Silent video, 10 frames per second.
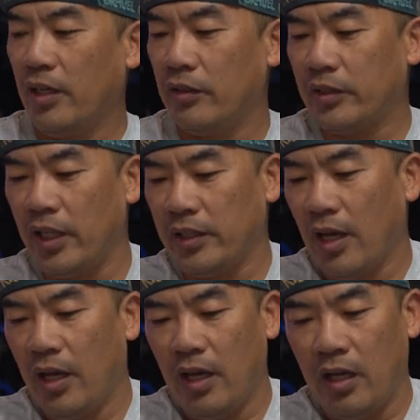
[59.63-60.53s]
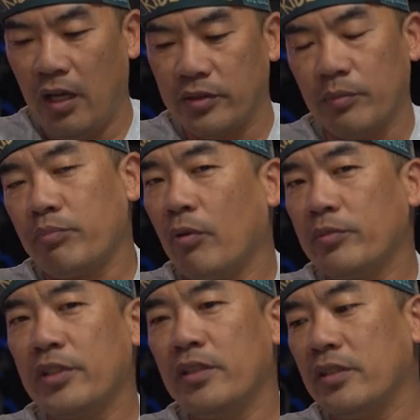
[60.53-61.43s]
Okay, the
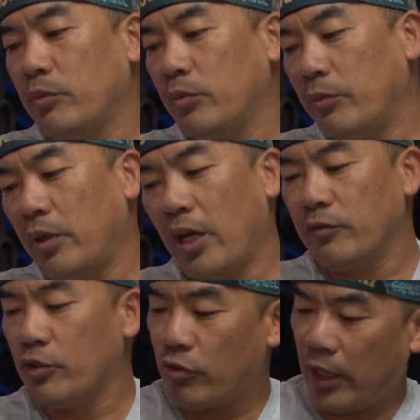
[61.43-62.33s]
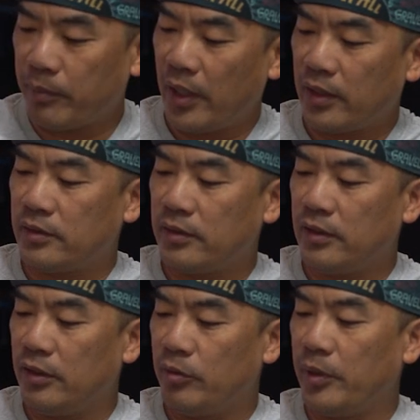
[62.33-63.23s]
Brompton, we have to track back
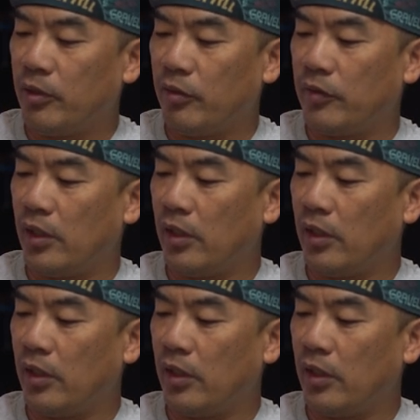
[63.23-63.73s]
a little bit of